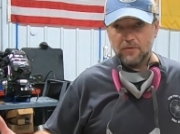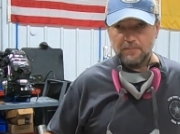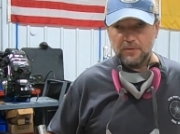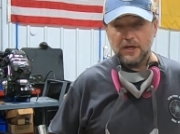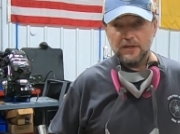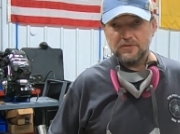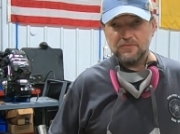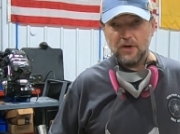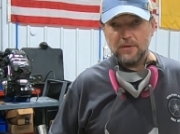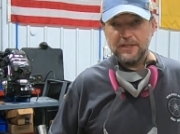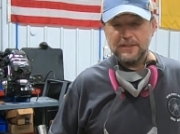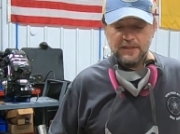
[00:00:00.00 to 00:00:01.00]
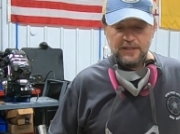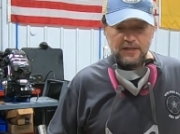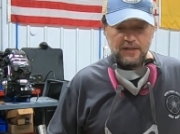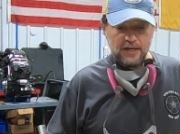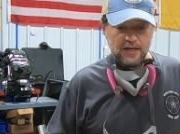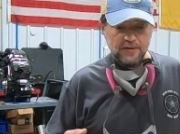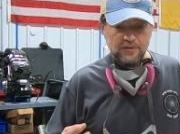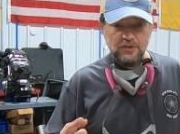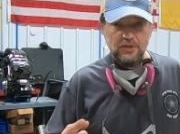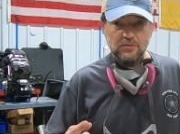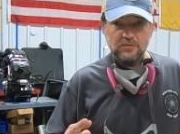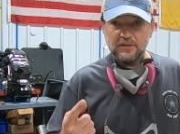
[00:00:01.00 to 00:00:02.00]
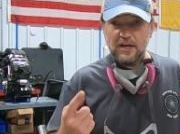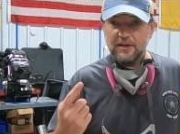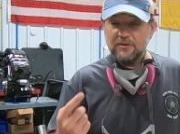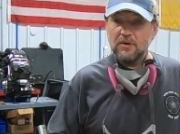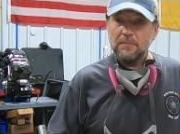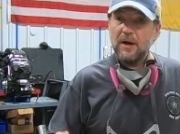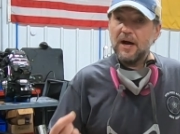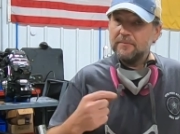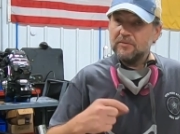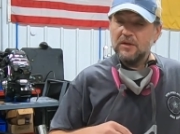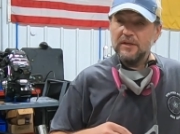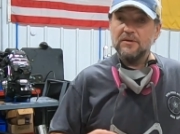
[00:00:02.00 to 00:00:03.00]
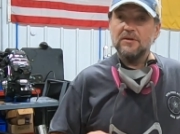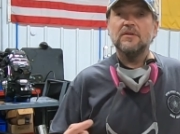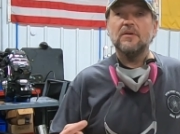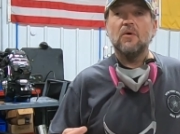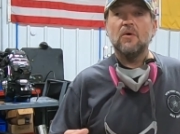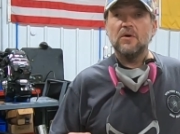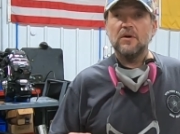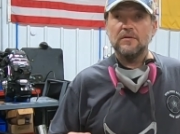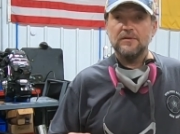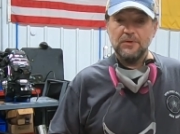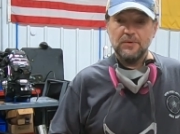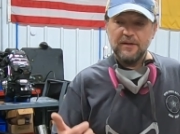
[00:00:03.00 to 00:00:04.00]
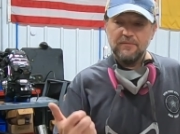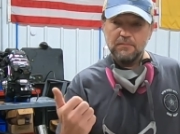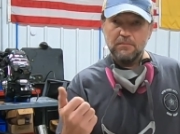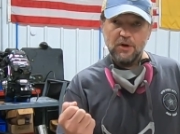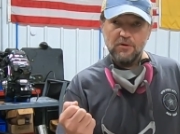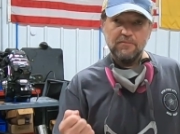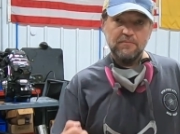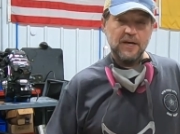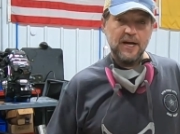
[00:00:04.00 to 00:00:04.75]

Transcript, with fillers: the plugs from it. Uh, use either a pipe cleaner or you can even blow